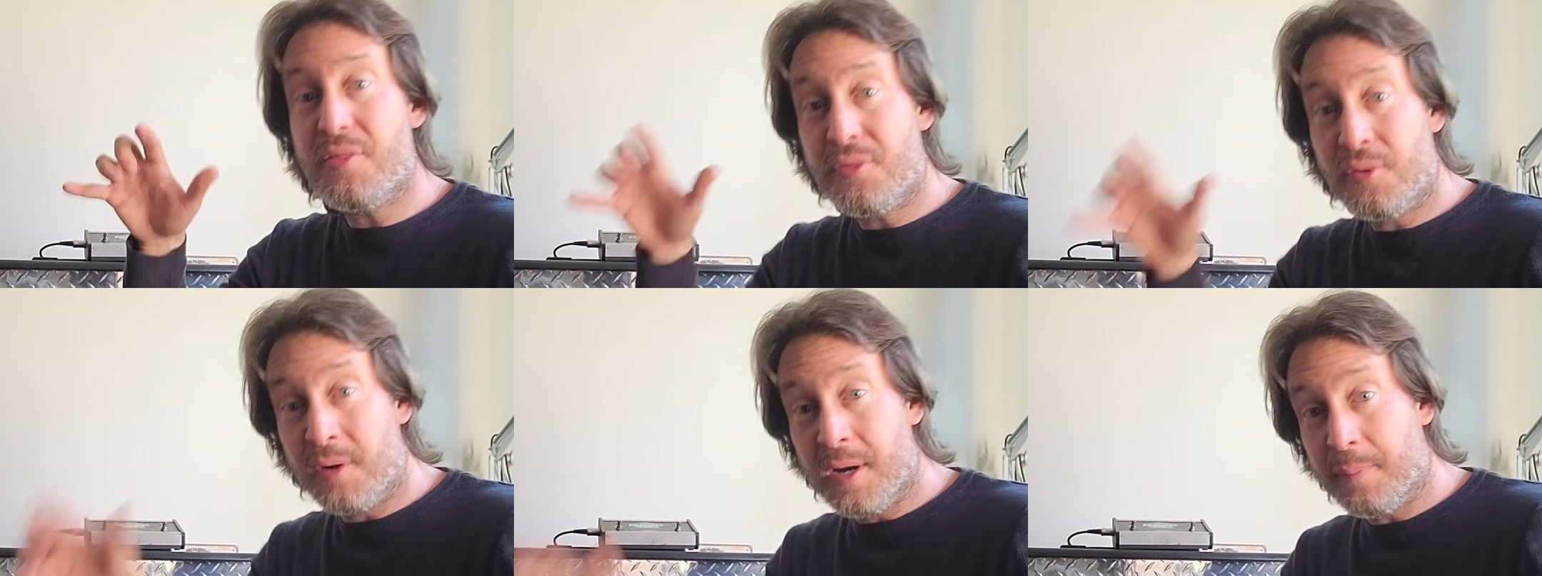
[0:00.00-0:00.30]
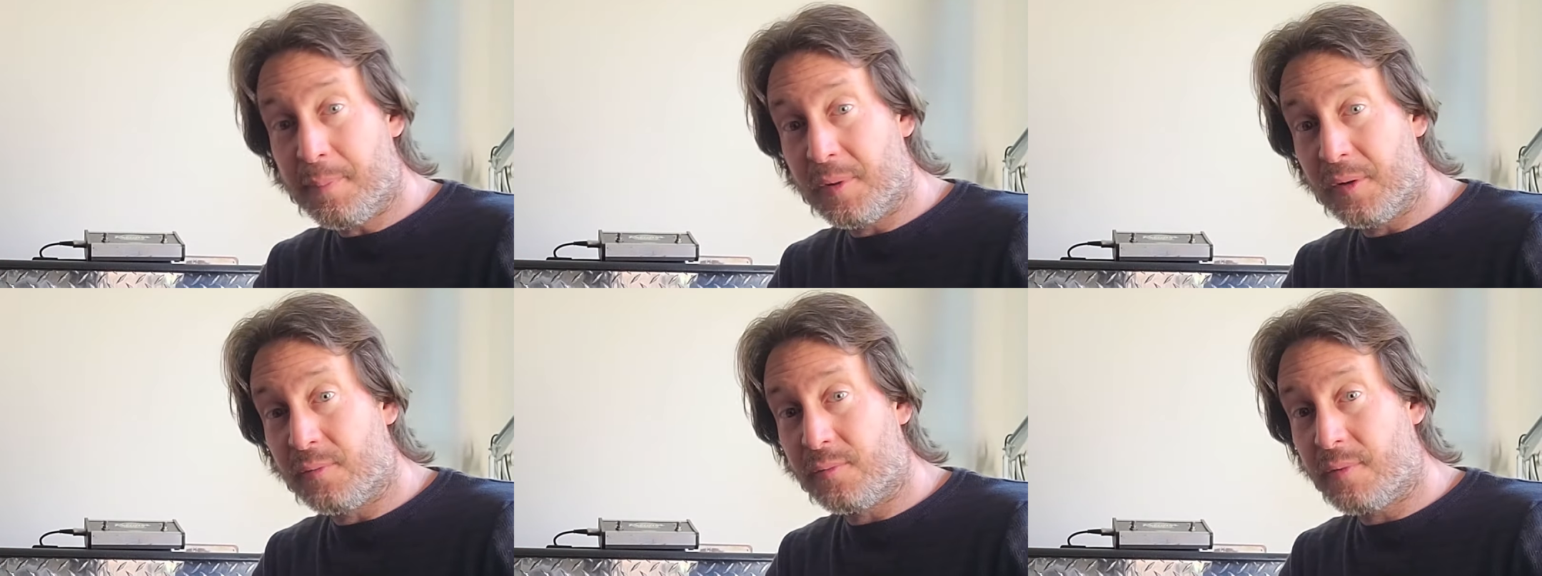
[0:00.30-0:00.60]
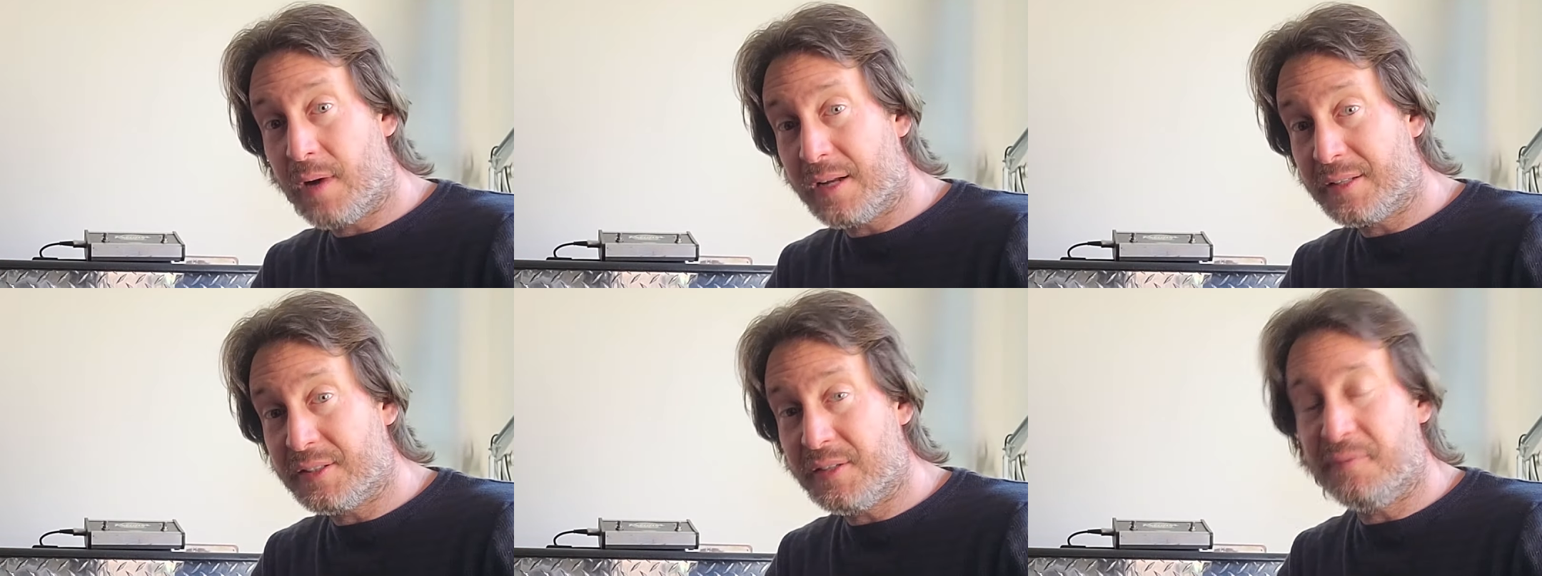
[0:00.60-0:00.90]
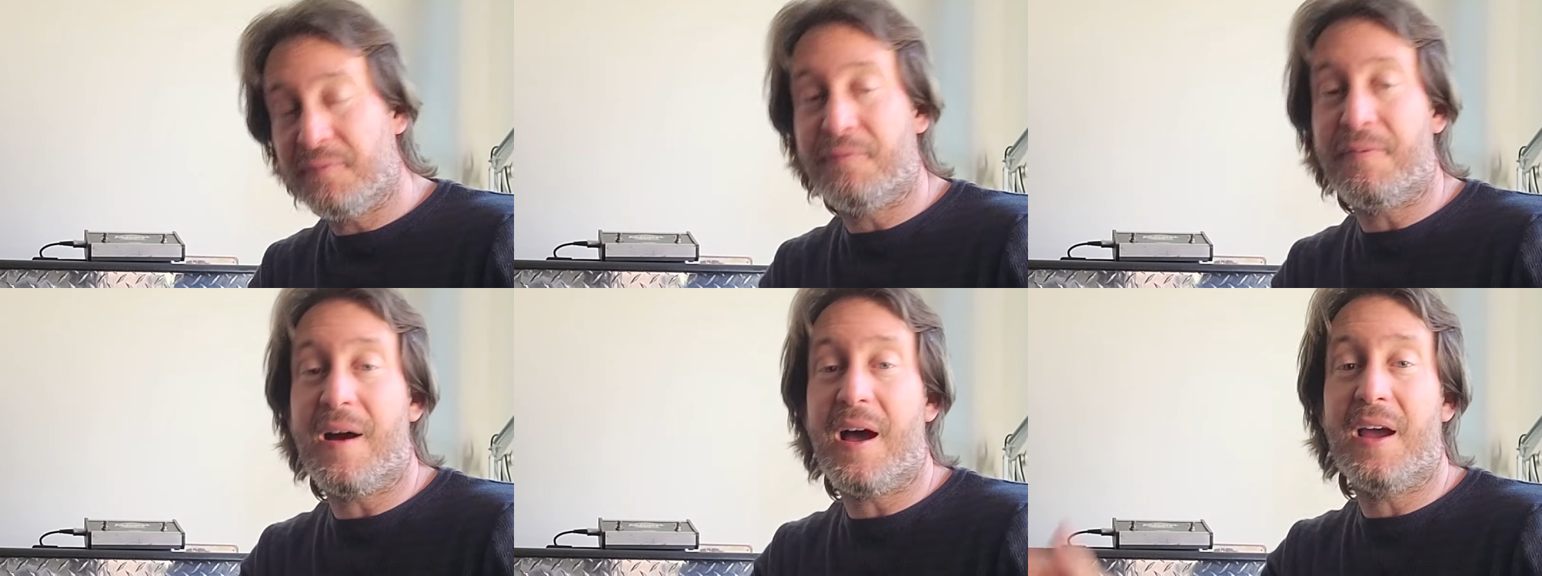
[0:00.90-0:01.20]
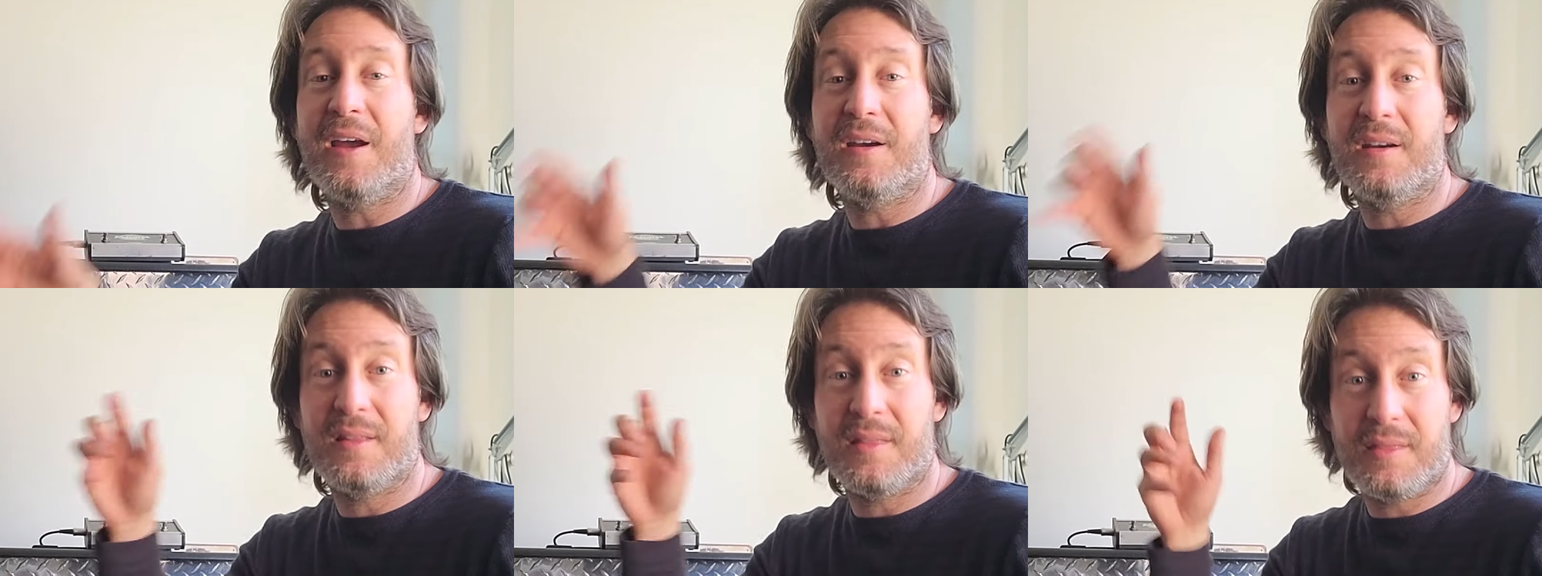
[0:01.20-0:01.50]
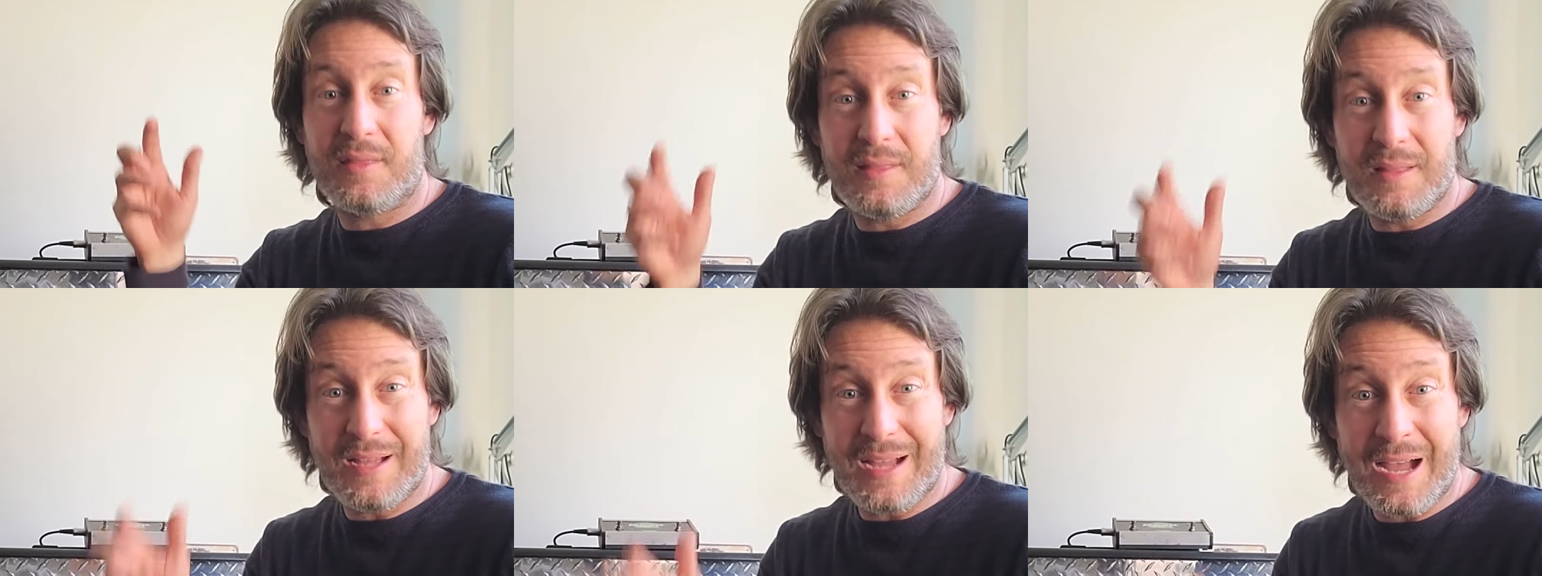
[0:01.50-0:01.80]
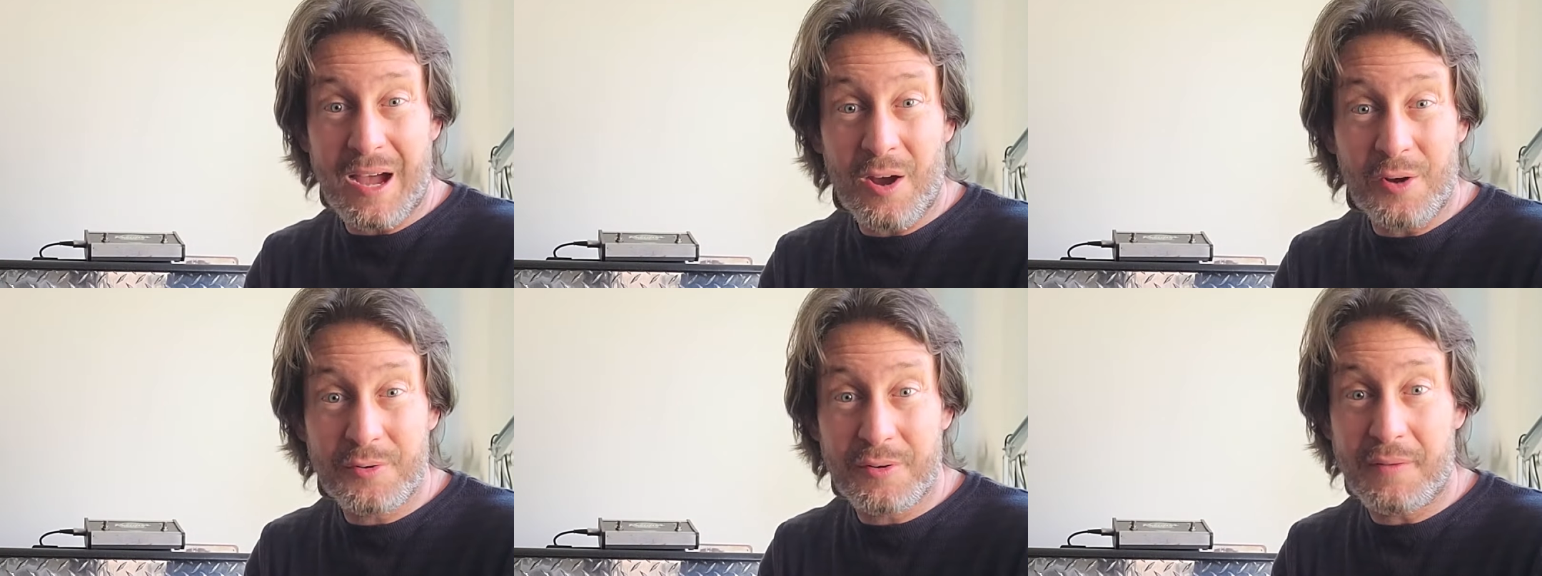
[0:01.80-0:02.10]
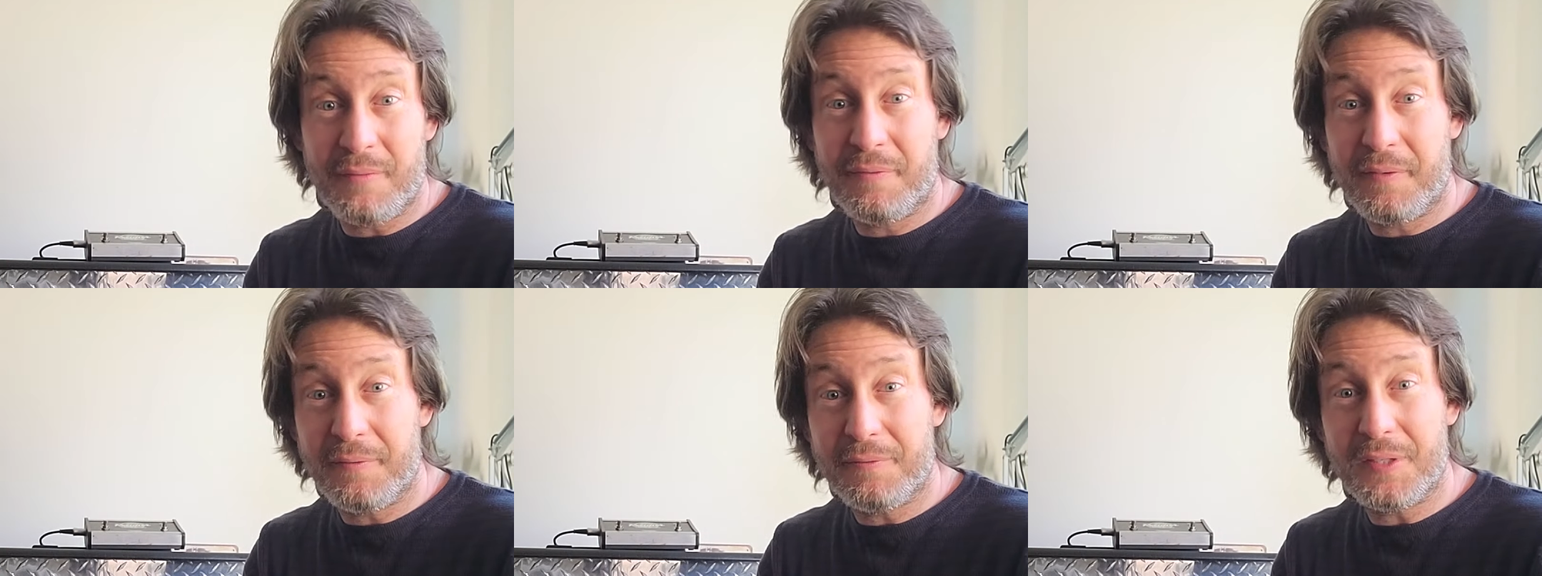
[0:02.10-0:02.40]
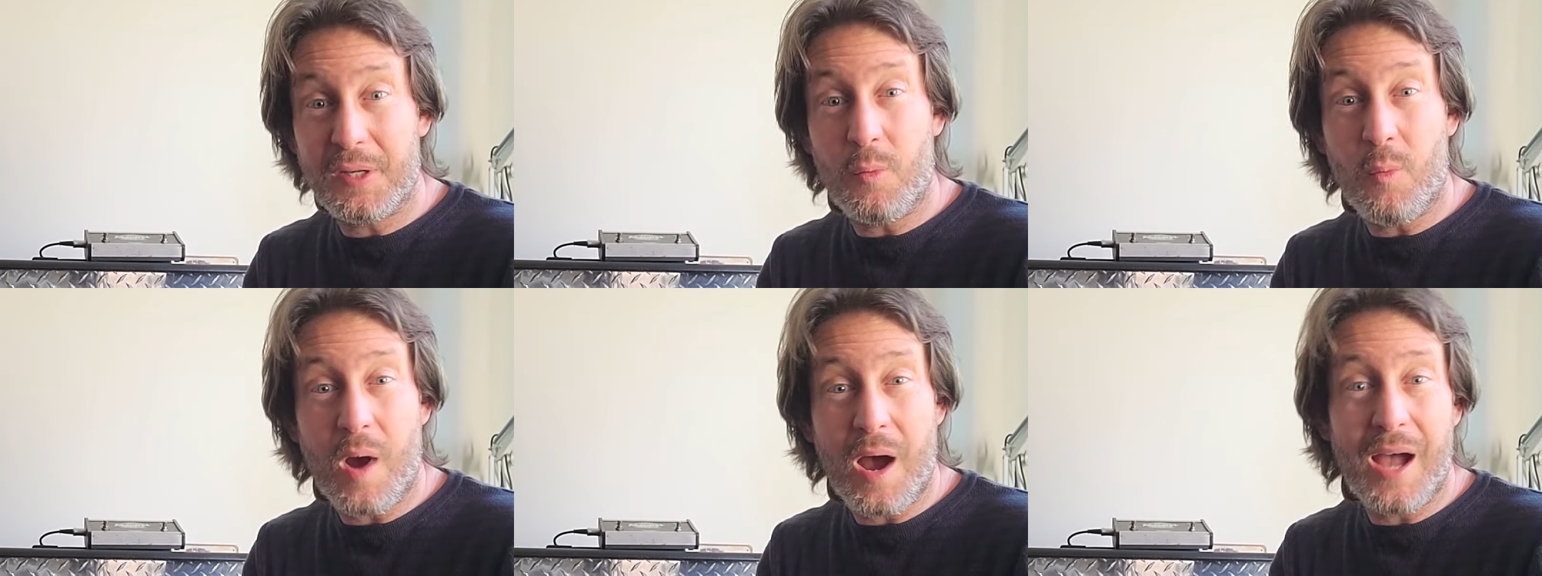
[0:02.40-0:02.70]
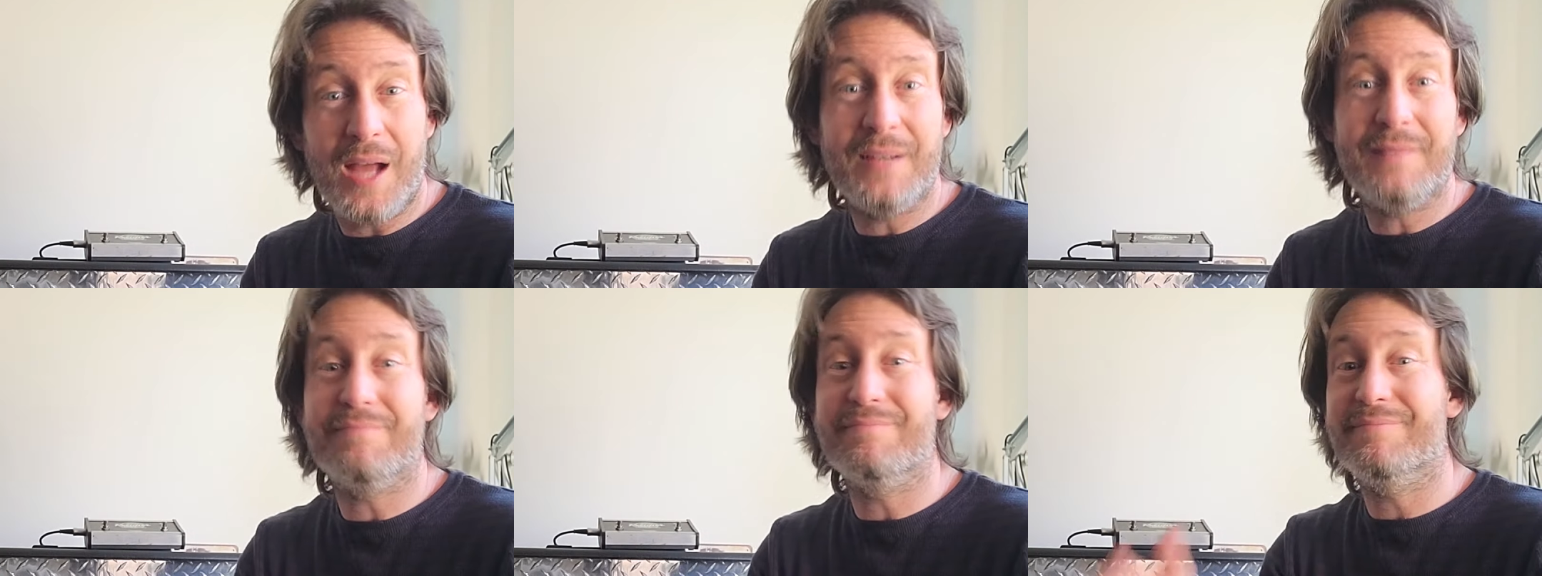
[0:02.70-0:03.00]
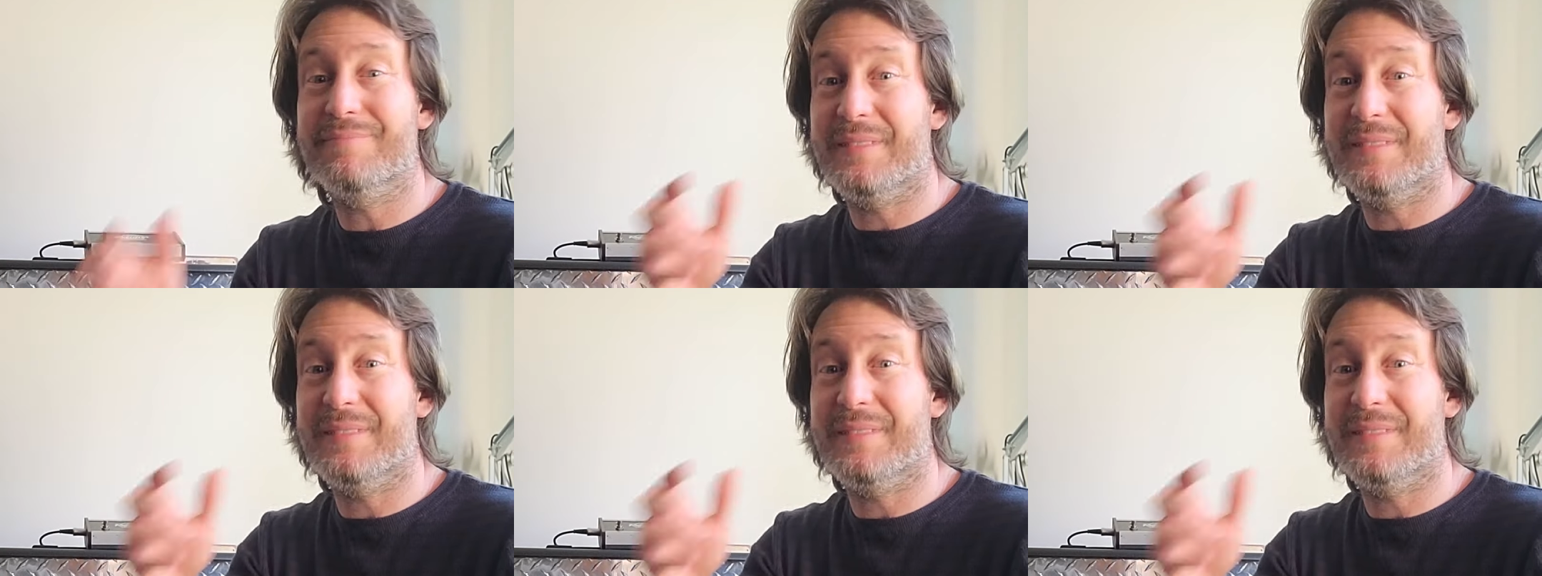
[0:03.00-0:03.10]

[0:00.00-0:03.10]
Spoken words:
triple rectifier 150 watt.